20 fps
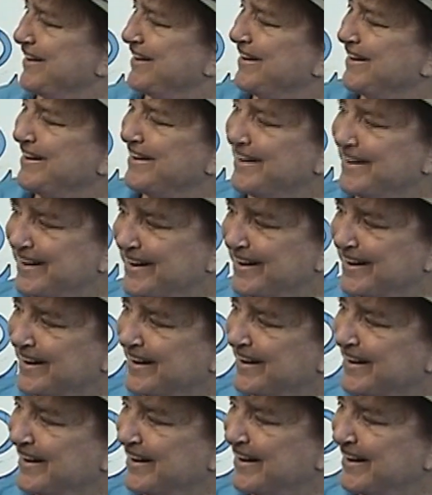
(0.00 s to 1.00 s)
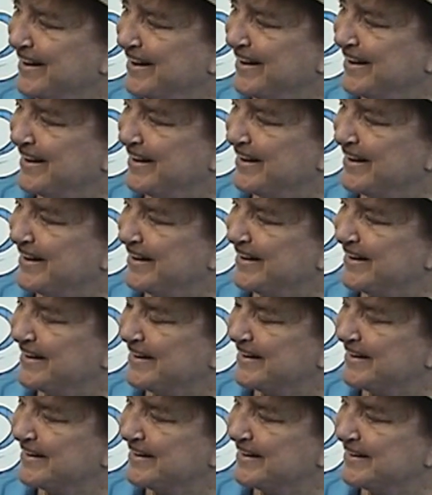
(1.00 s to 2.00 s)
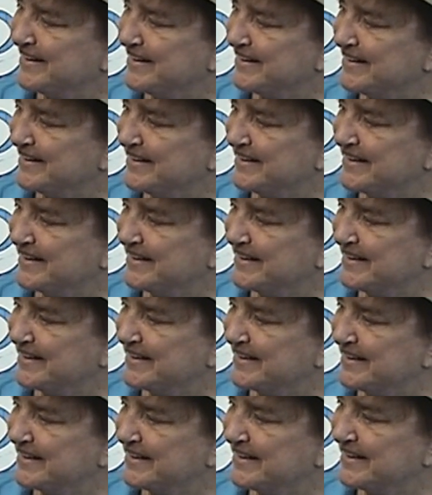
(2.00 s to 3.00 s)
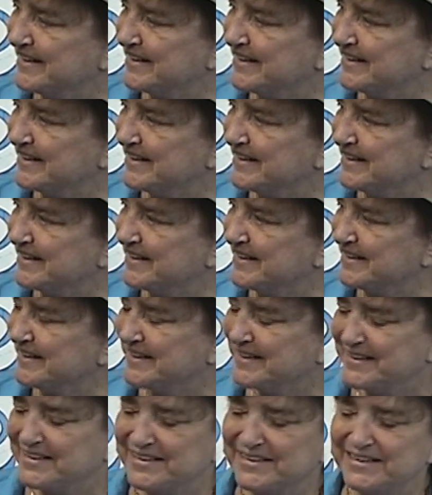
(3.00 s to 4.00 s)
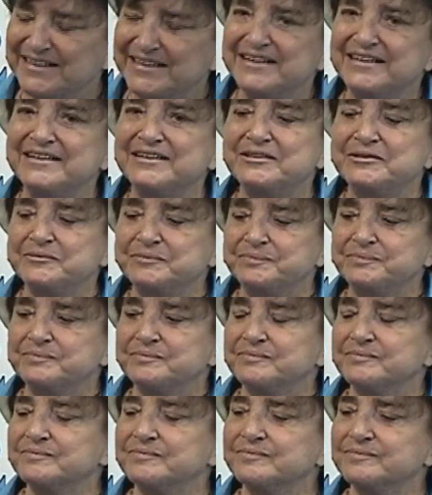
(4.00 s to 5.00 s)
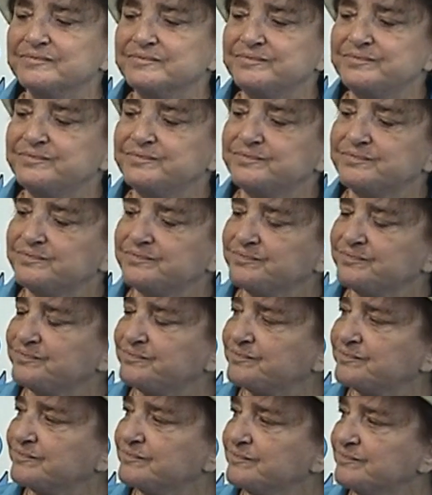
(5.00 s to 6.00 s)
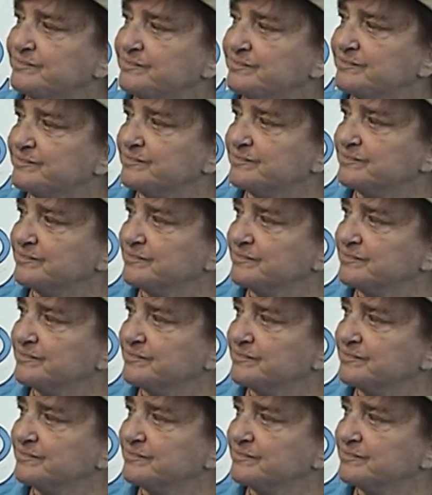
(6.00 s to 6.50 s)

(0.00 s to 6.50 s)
(silent)